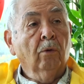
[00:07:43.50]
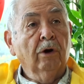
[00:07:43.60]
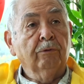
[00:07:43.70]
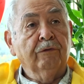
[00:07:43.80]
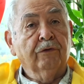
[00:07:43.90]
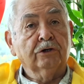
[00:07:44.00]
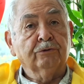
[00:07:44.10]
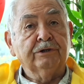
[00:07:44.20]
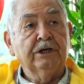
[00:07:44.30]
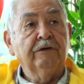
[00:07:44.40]
when we
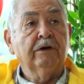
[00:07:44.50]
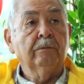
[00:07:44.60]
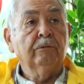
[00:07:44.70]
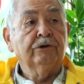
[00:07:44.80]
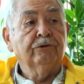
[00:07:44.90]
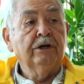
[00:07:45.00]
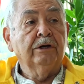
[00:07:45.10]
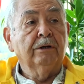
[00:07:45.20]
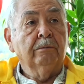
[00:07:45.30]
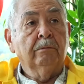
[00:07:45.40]
first received them, we
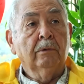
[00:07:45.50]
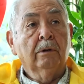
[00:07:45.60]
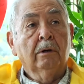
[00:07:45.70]
treated them